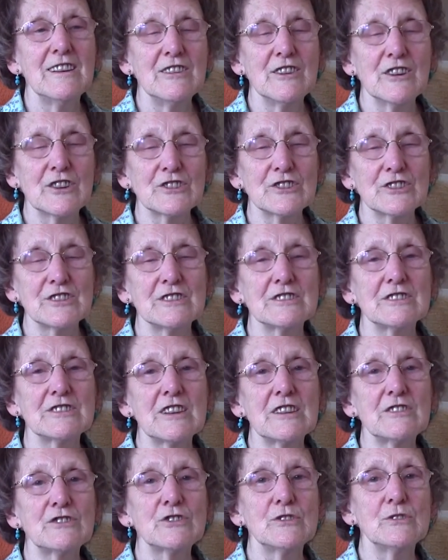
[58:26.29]

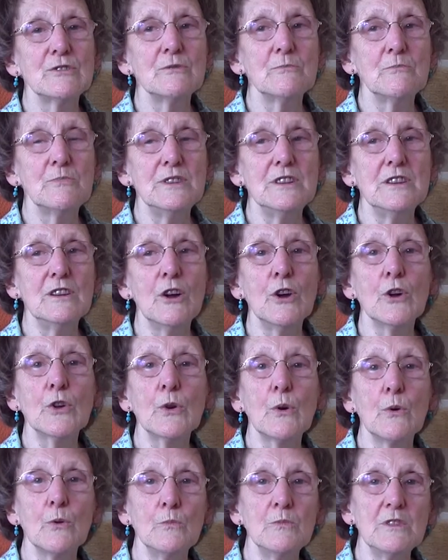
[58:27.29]
nurses to be our
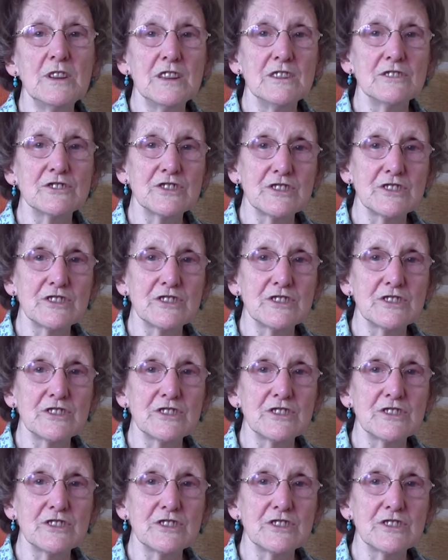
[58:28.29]
home care